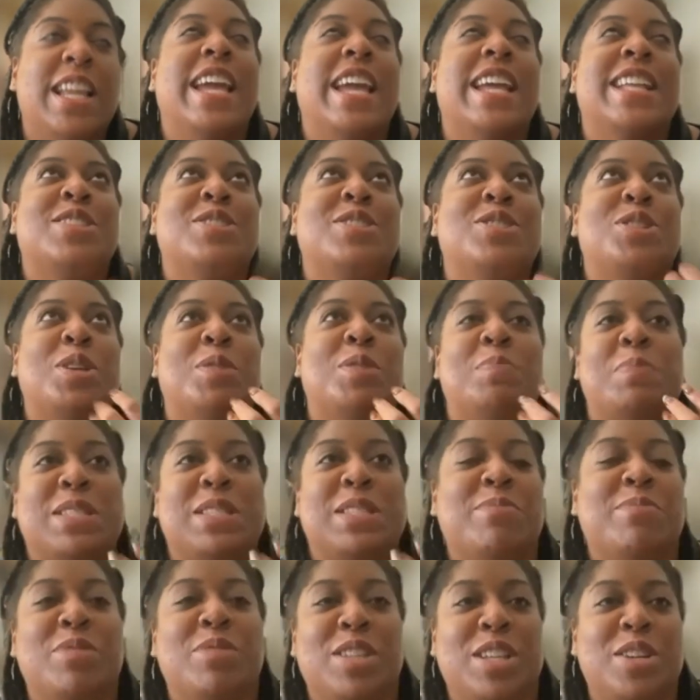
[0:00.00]
it should be
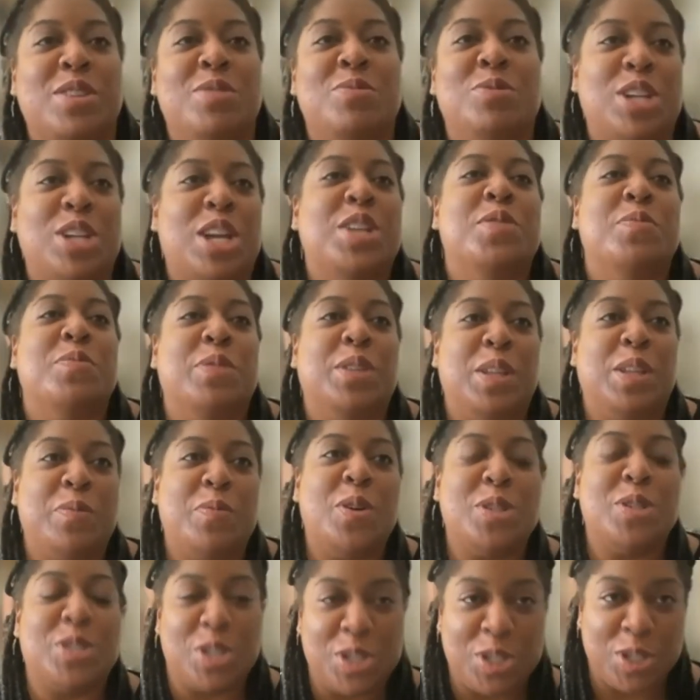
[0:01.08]
something that you genuinely
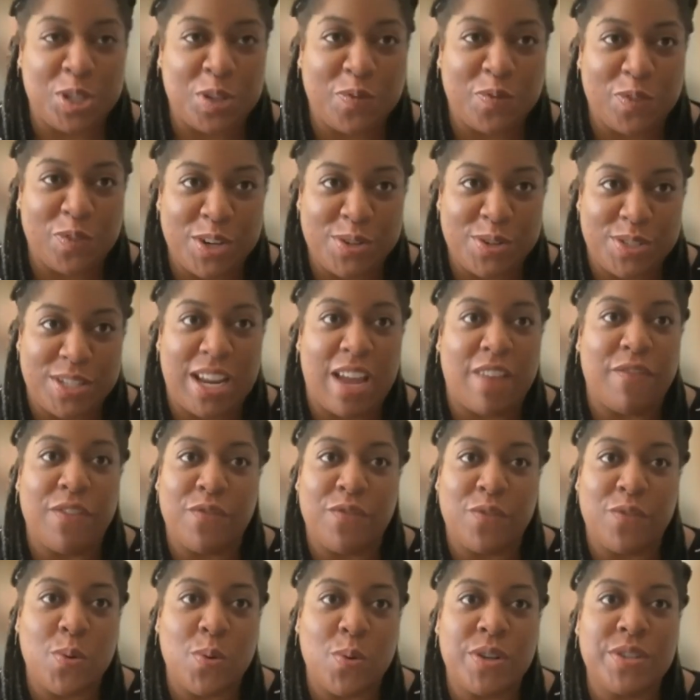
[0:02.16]
want to do for your staff
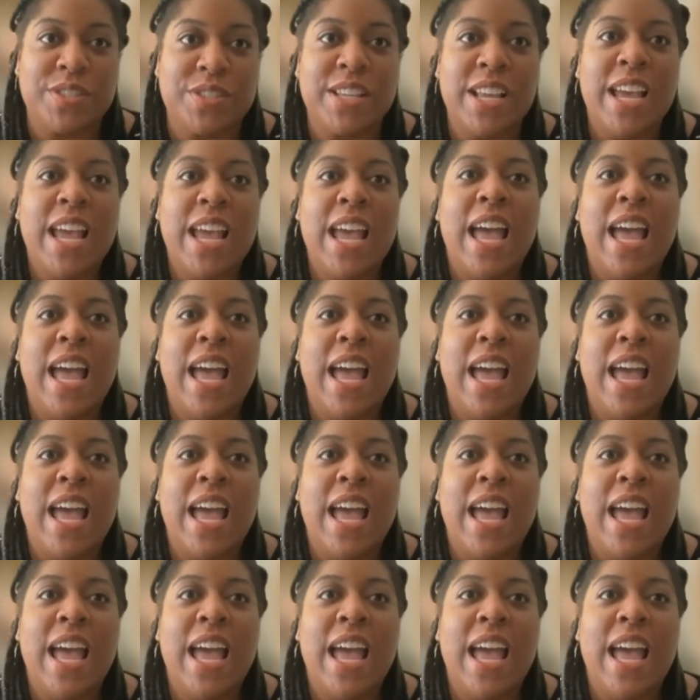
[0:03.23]
of course